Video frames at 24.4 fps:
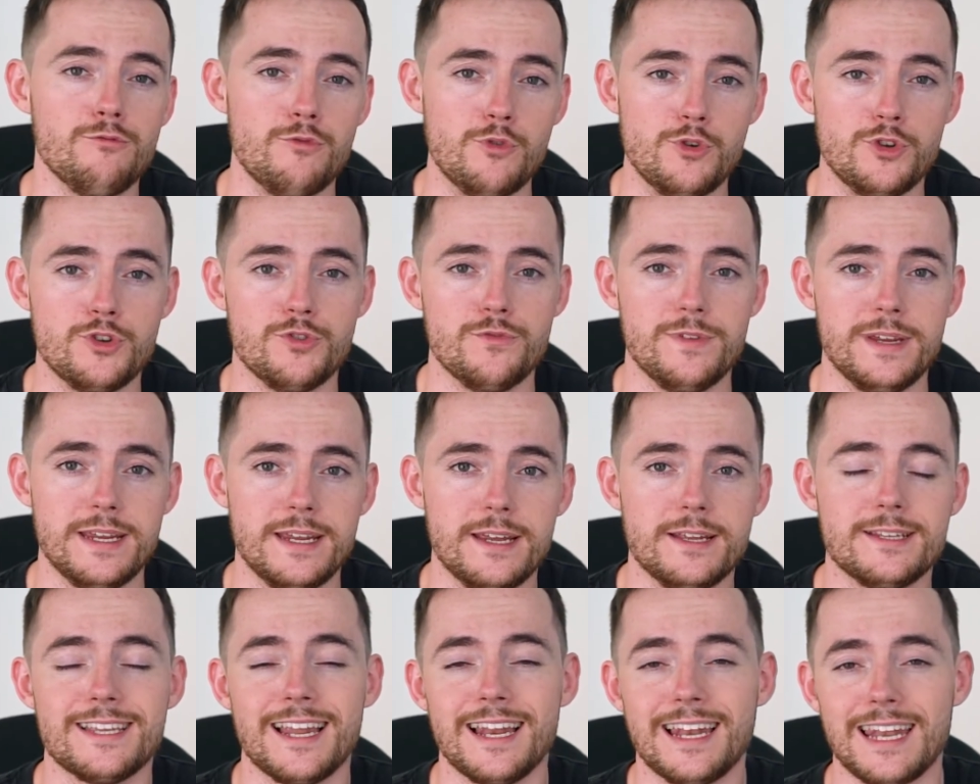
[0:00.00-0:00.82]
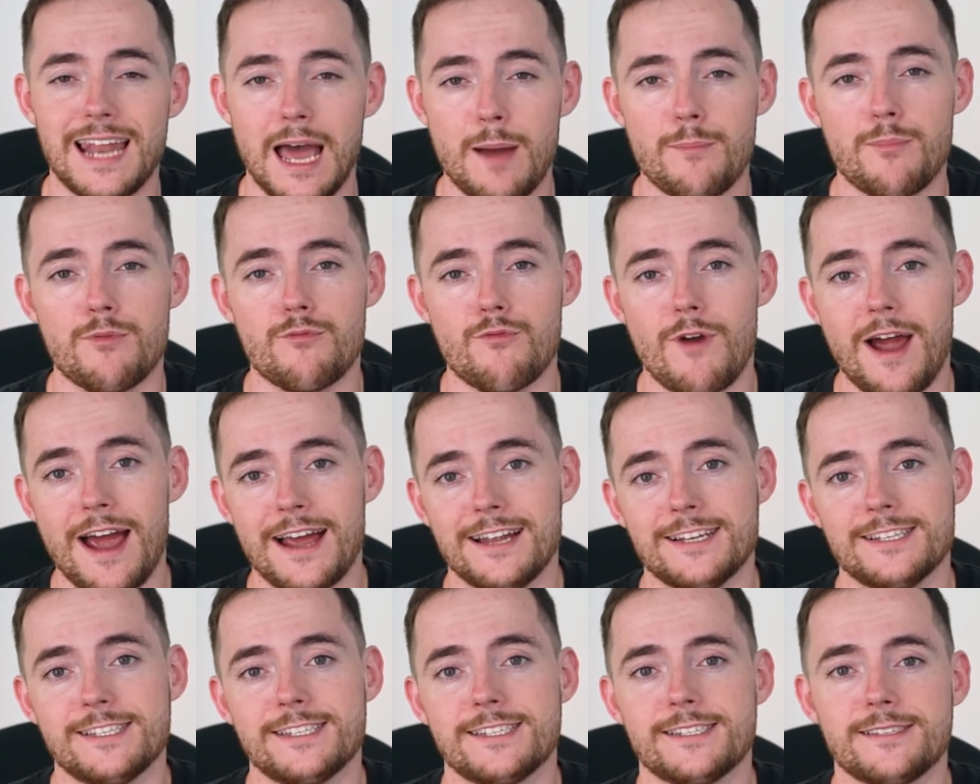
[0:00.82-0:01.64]
reuteri to lab
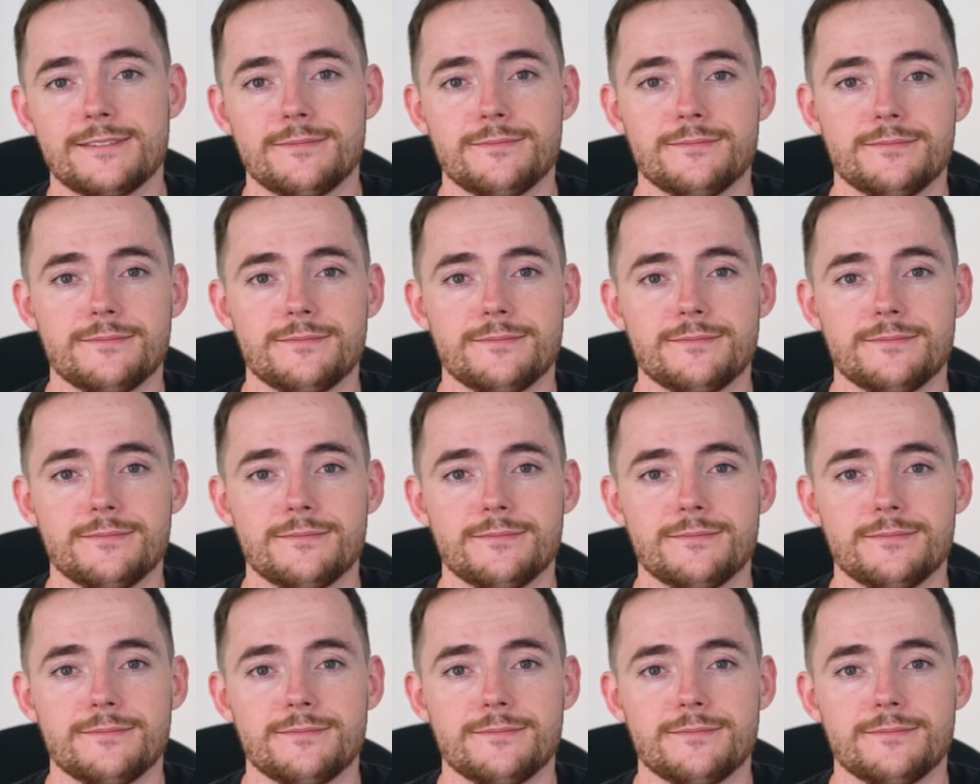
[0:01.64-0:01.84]
rats.